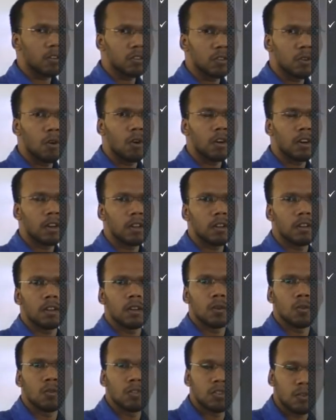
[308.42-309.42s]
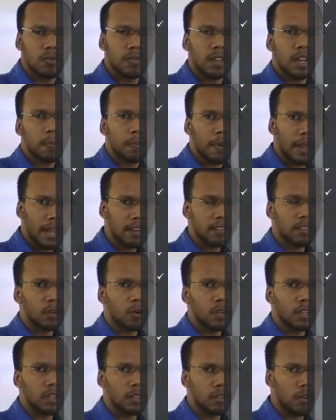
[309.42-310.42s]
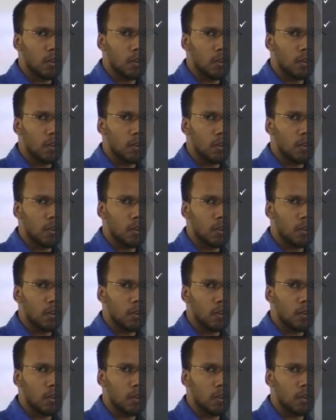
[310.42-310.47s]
also on the roots of that plants growing